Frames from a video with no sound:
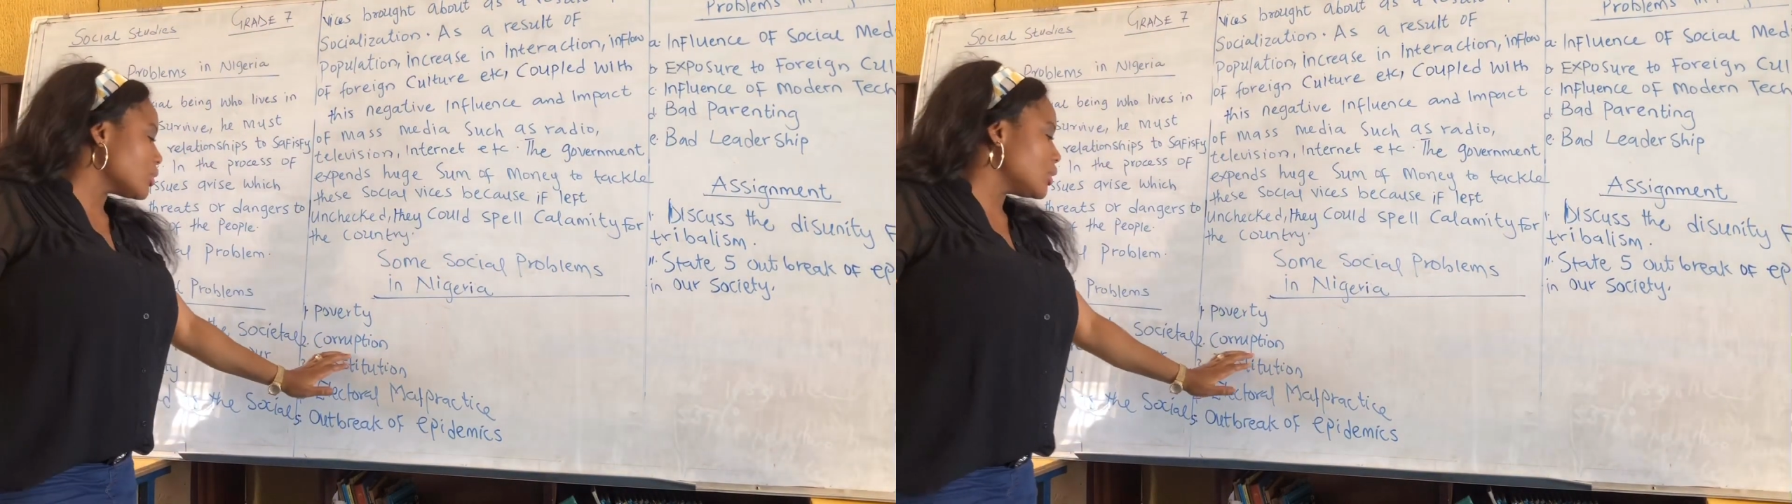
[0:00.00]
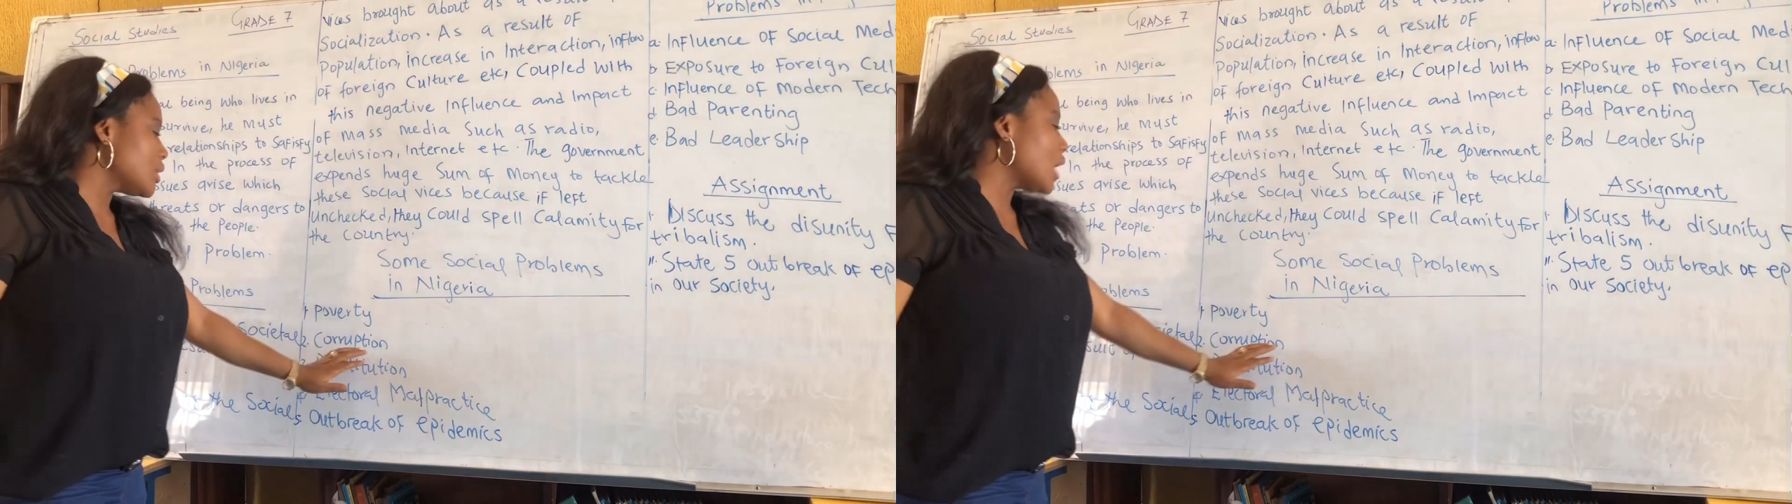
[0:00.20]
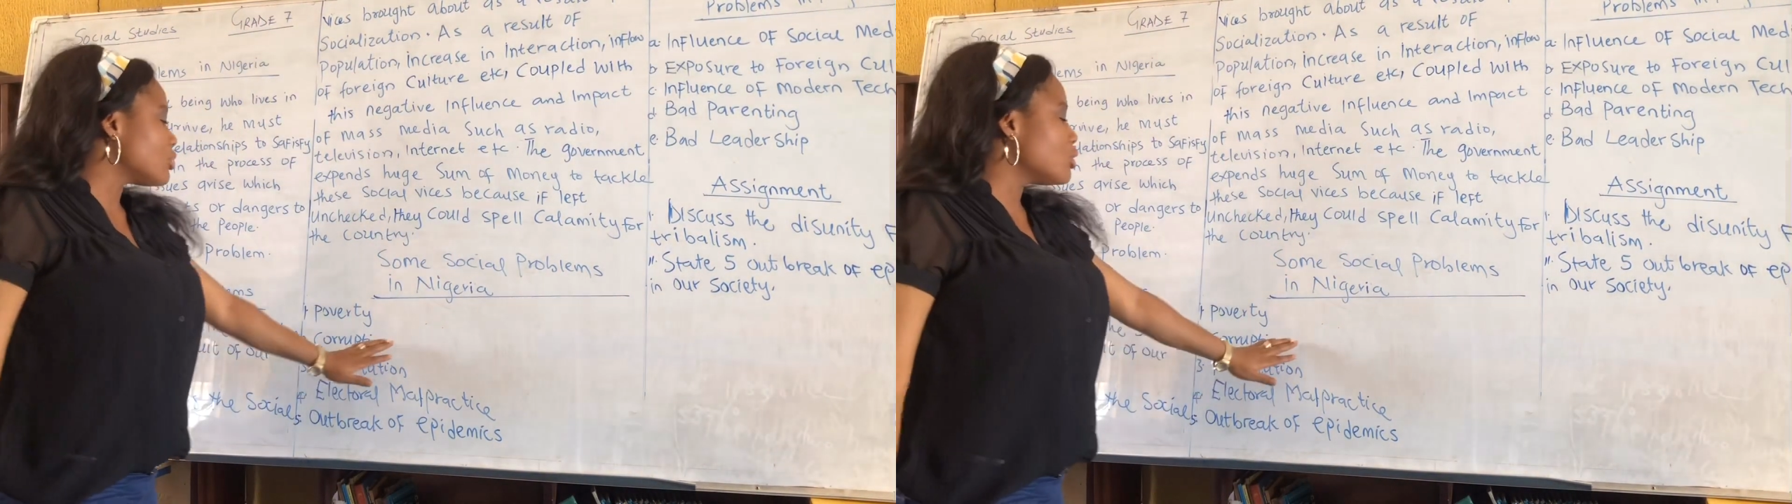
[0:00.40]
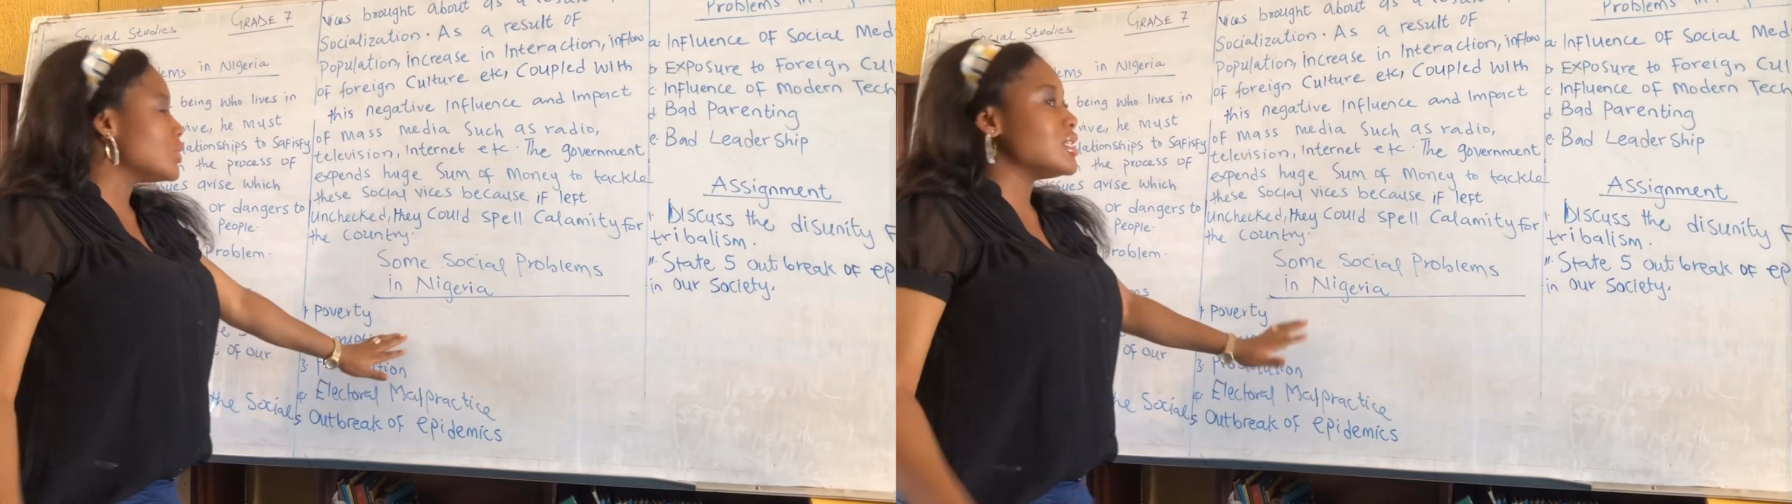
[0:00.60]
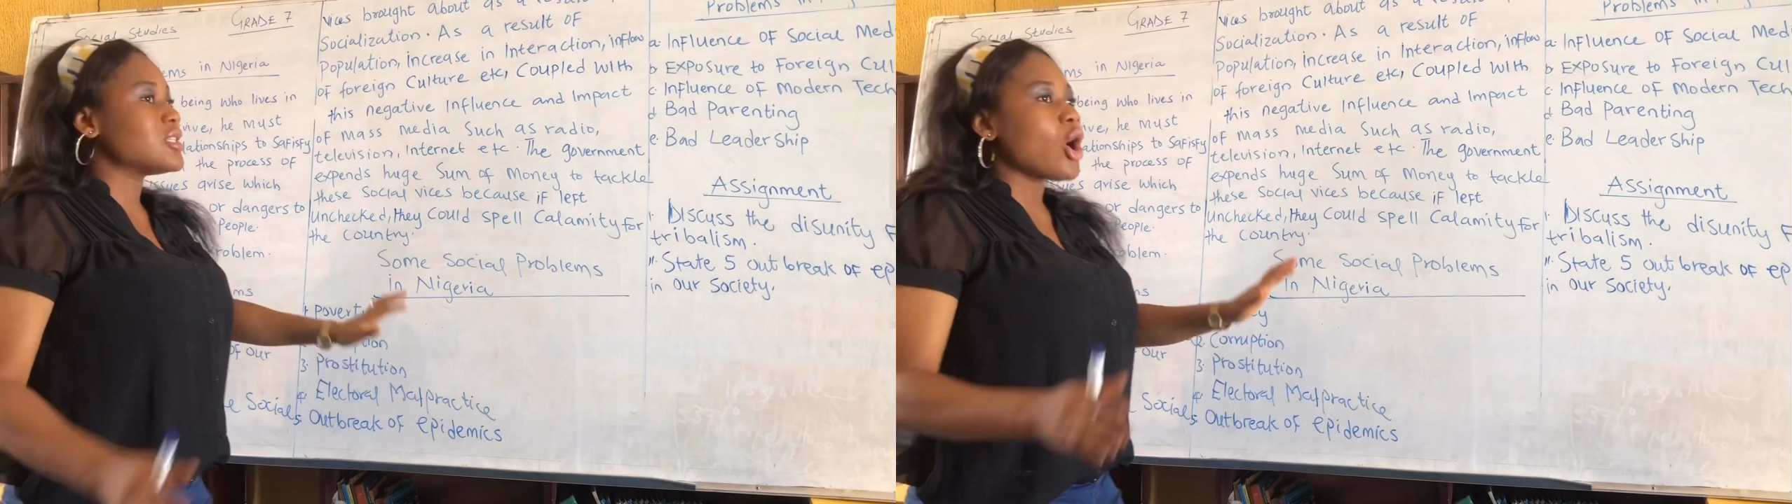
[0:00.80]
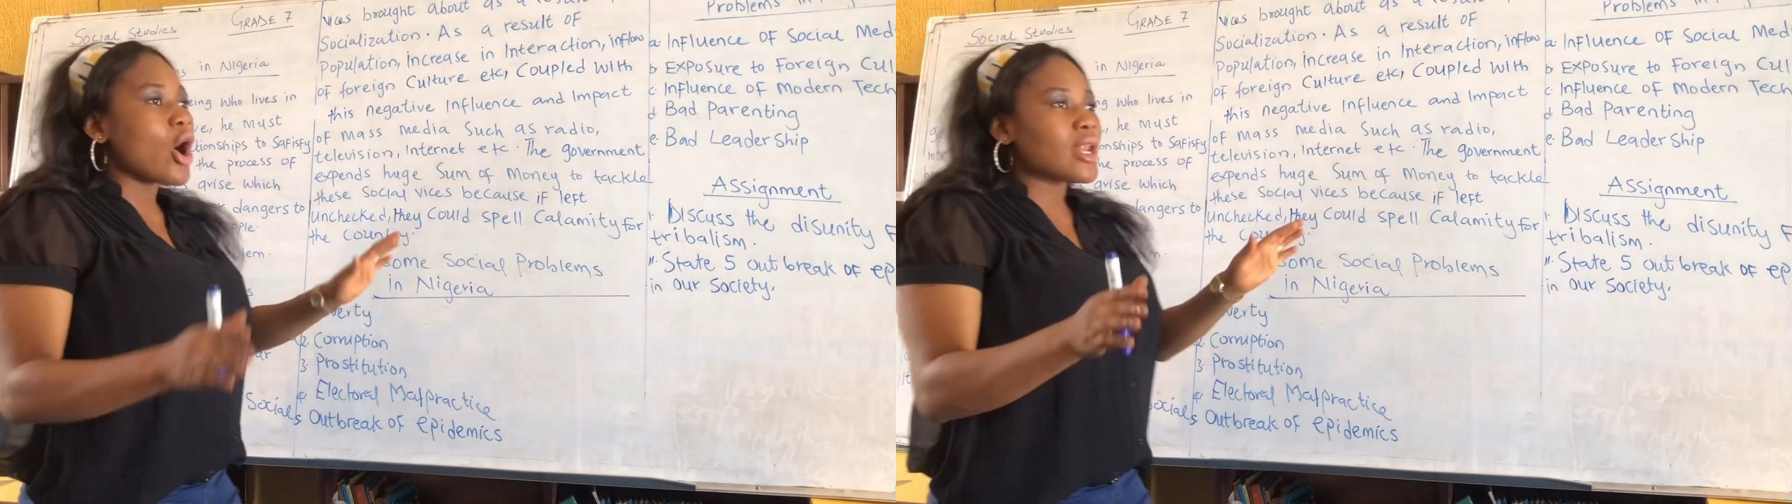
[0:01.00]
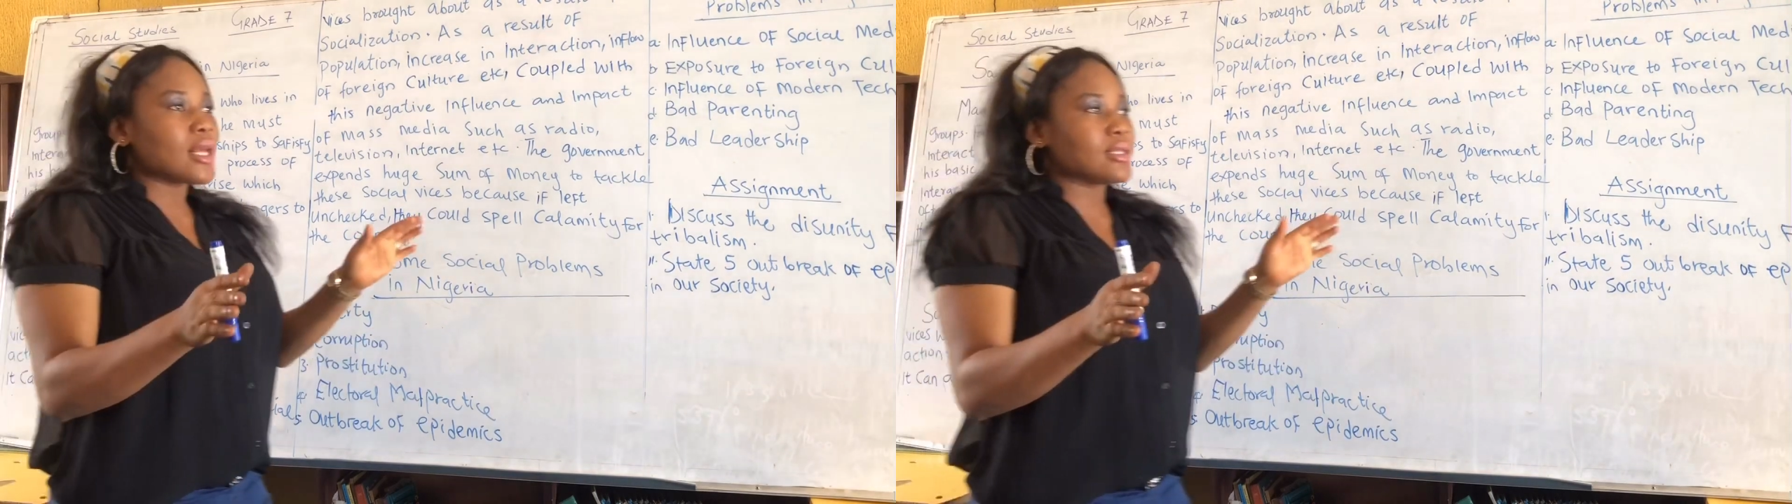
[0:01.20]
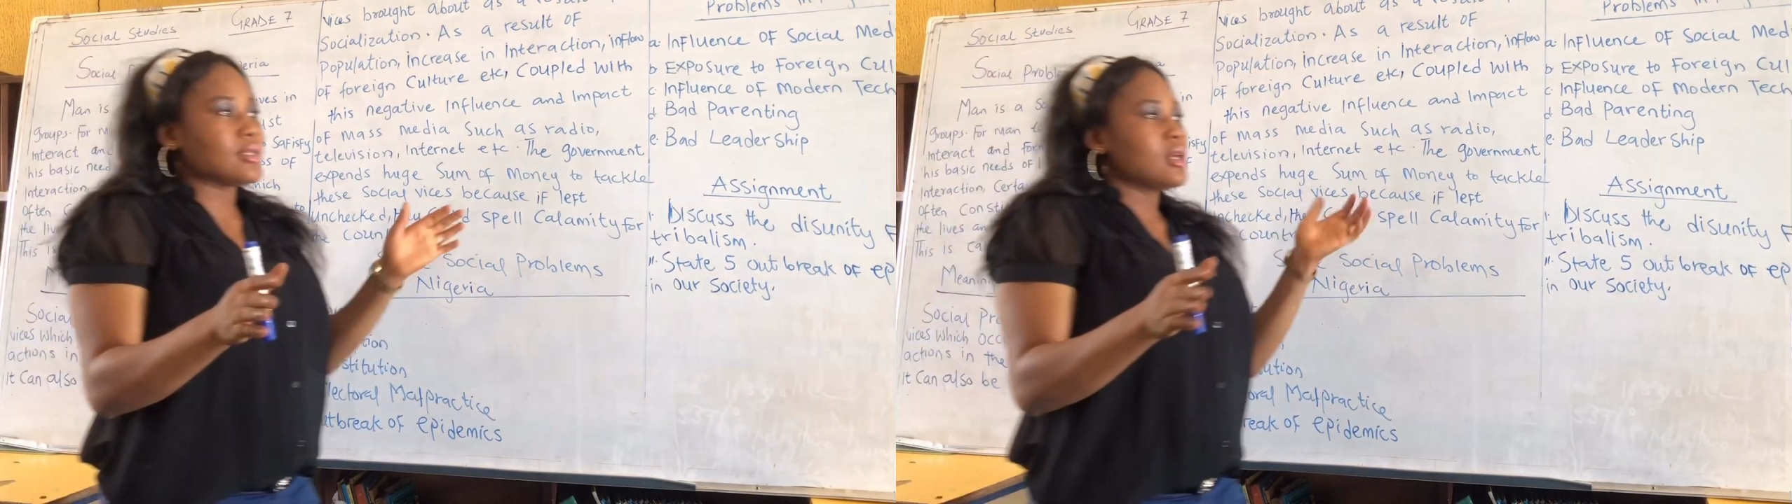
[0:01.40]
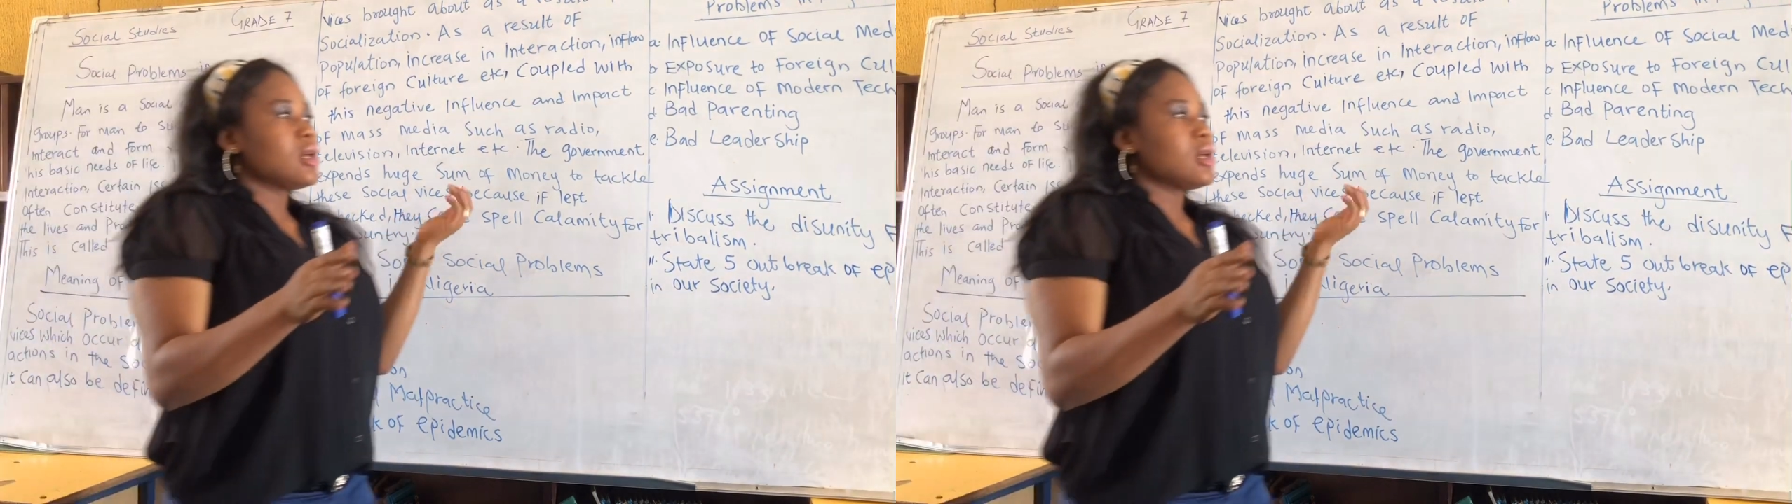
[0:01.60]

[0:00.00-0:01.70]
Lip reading: These have to do with dishonest